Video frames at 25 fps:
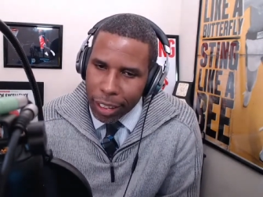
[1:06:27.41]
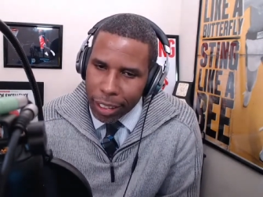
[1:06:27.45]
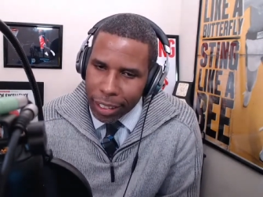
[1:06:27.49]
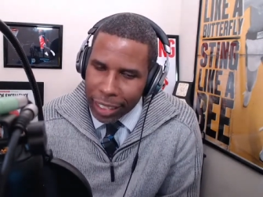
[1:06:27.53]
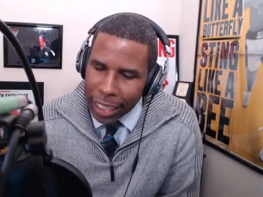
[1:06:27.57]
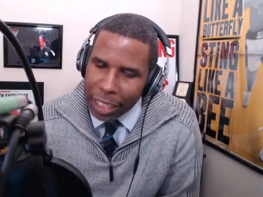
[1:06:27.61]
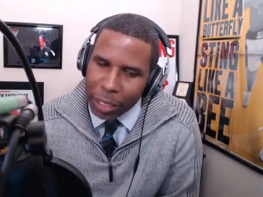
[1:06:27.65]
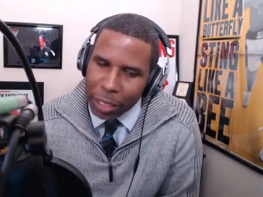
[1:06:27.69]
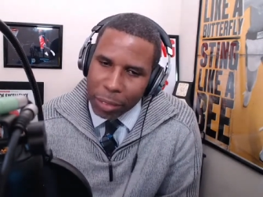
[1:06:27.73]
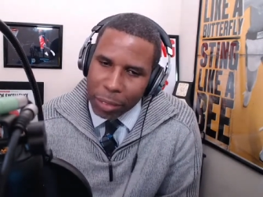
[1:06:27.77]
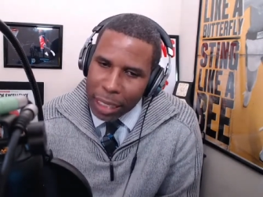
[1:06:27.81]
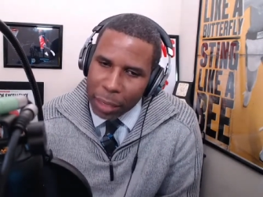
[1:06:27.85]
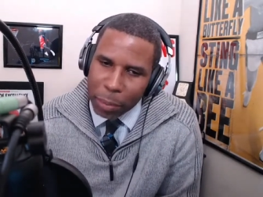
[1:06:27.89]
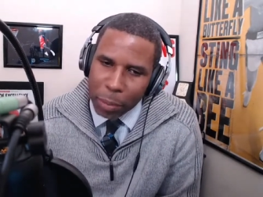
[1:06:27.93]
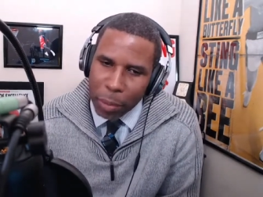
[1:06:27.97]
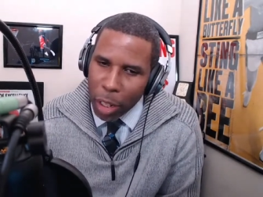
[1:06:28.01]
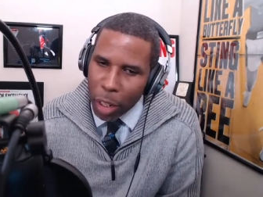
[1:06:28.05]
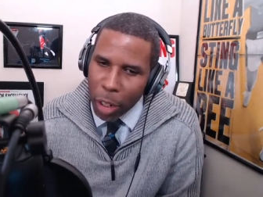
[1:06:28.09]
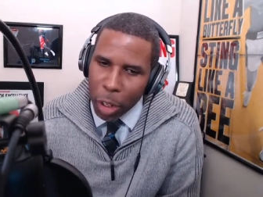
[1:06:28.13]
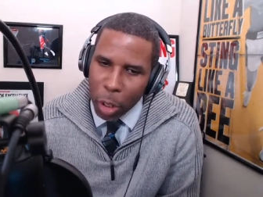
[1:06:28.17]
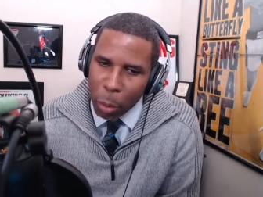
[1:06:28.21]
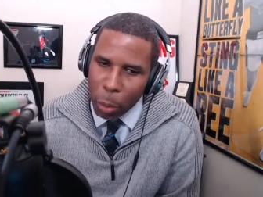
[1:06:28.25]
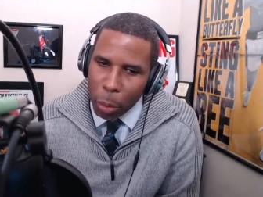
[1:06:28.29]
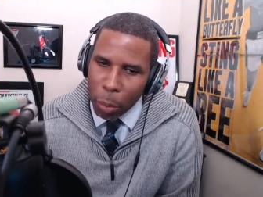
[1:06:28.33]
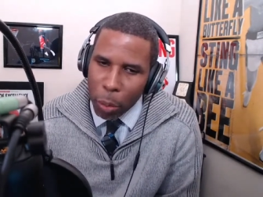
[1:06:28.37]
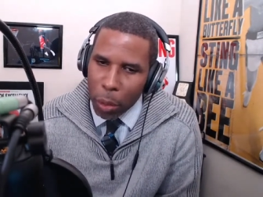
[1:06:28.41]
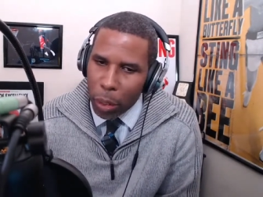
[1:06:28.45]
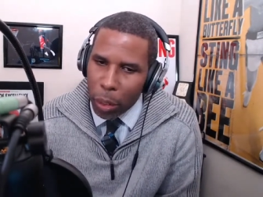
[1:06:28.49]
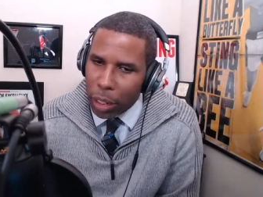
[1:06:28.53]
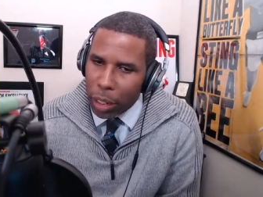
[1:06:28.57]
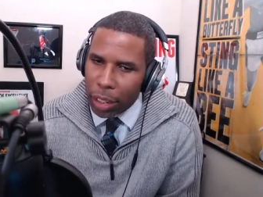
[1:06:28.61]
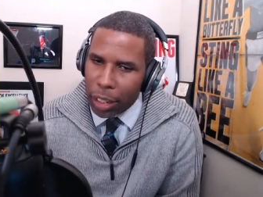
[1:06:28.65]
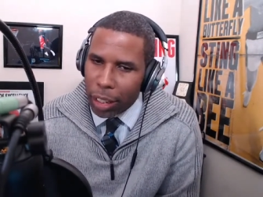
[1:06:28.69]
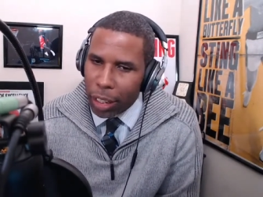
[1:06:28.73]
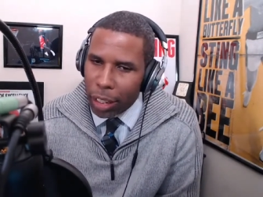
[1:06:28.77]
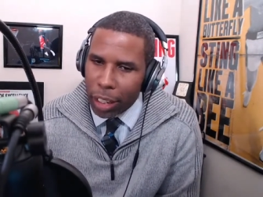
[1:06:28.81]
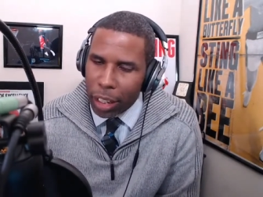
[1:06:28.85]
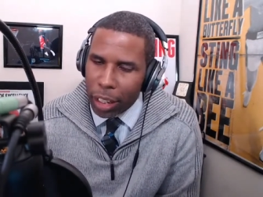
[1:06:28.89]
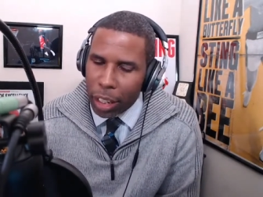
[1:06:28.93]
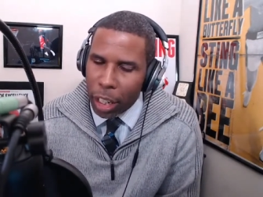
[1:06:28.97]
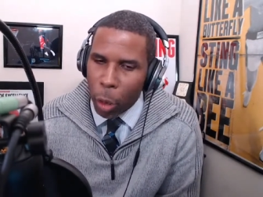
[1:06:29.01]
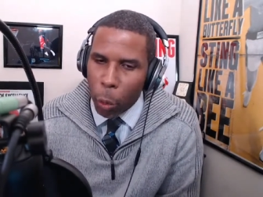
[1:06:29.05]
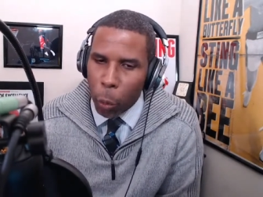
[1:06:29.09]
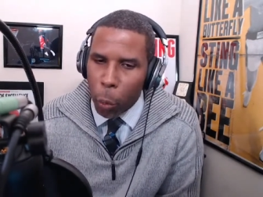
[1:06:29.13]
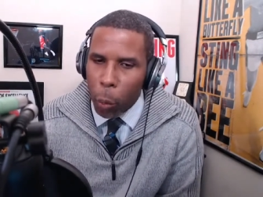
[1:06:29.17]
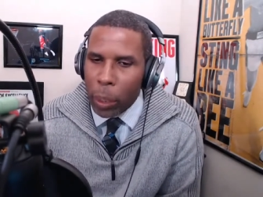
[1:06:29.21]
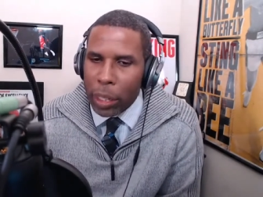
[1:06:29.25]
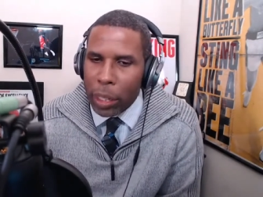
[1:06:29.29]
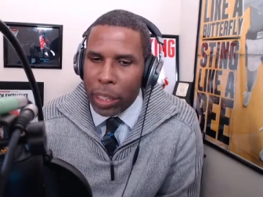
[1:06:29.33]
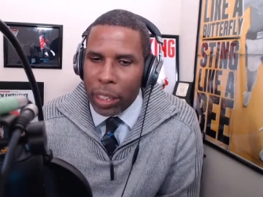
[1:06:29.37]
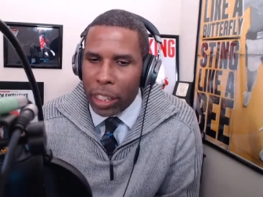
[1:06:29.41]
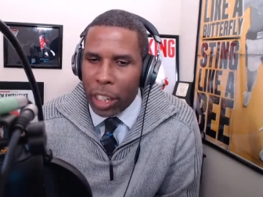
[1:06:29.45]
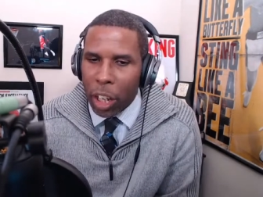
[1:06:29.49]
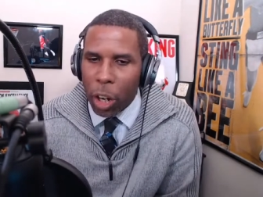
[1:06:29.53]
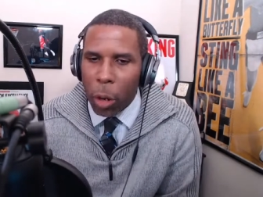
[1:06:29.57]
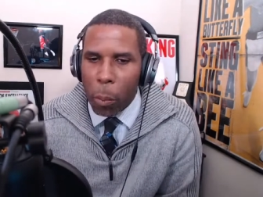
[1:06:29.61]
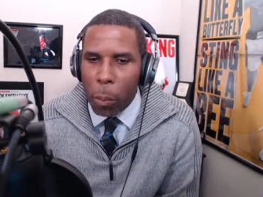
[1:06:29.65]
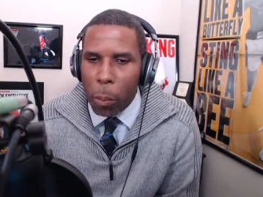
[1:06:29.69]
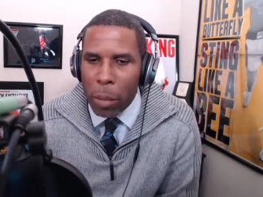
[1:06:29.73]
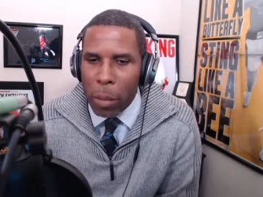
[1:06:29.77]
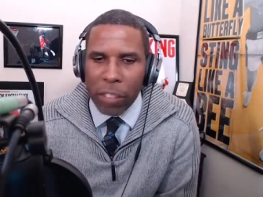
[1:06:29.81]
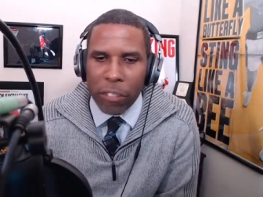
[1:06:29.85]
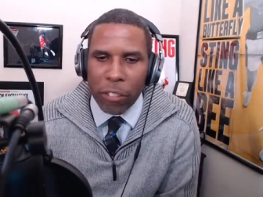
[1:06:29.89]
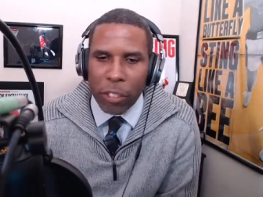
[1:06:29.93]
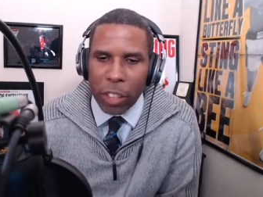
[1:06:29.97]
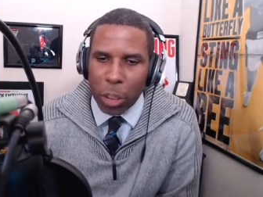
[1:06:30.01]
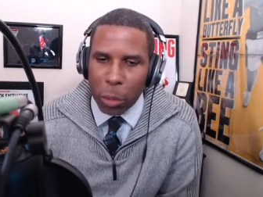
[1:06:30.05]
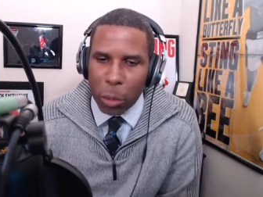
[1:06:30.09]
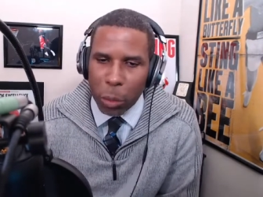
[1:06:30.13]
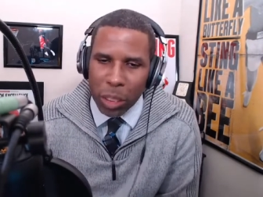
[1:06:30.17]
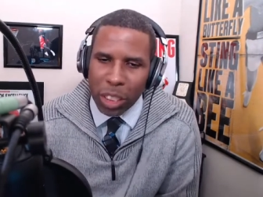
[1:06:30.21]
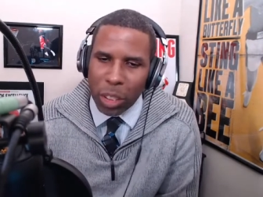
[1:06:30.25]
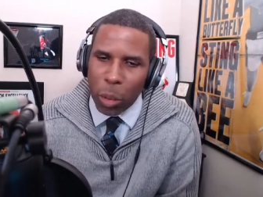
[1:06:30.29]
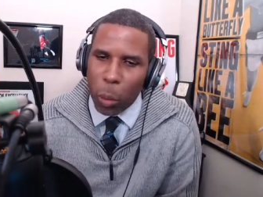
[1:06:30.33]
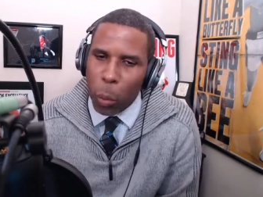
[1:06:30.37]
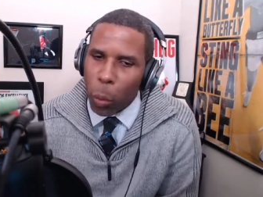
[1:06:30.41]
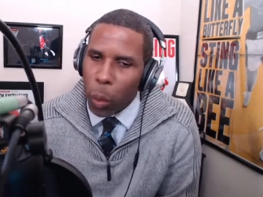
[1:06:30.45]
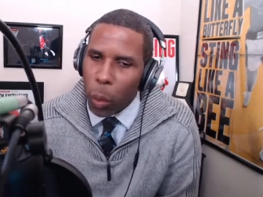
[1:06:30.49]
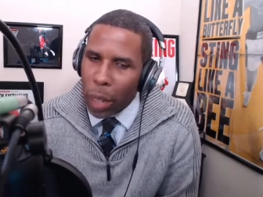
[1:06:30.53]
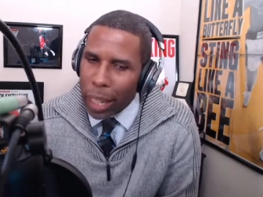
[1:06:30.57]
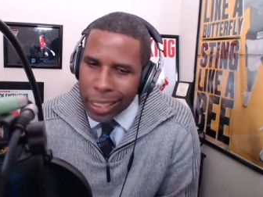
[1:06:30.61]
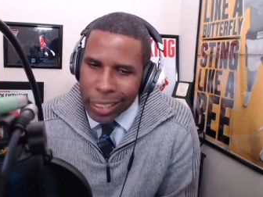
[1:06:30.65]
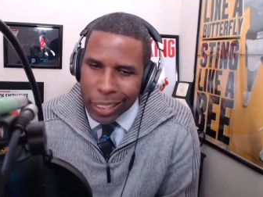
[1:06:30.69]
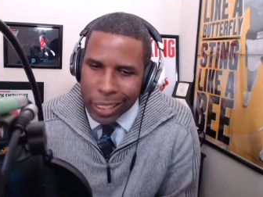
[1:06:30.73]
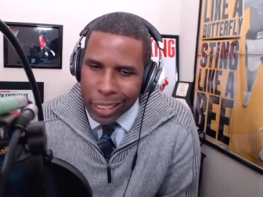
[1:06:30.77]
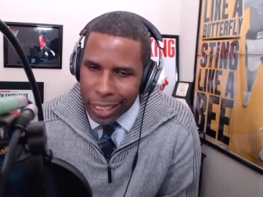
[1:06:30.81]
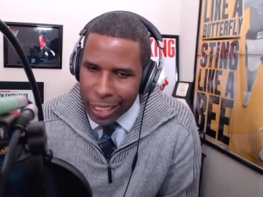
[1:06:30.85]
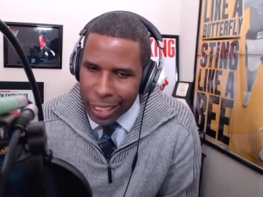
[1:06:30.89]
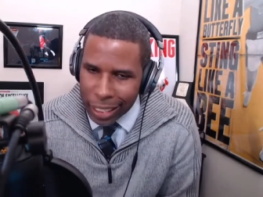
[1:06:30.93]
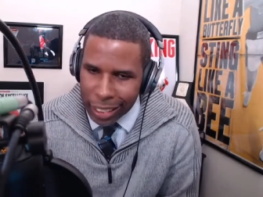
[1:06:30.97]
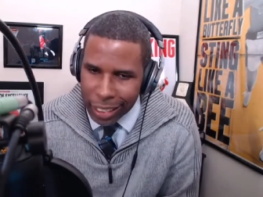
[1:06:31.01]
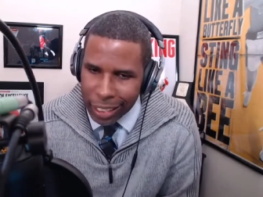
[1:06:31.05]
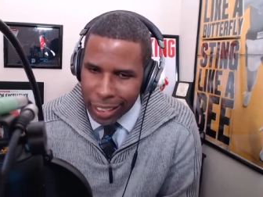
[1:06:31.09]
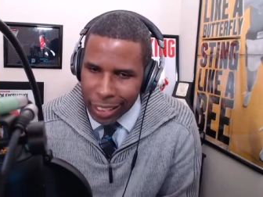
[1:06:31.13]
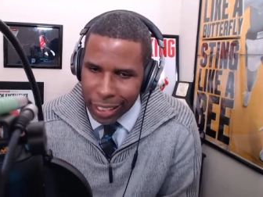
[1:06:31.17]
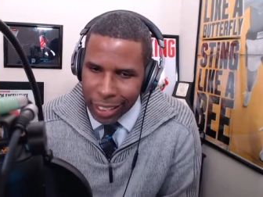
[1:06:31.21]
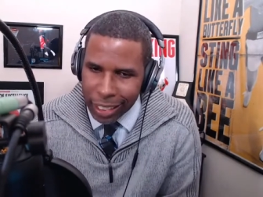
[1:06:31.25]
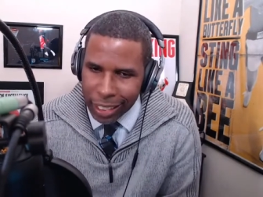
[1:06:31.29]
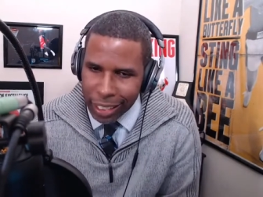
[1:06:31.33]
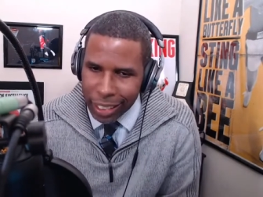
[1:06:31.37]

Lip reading: That's my whole point. A week ago, Memphis was the 1 seed.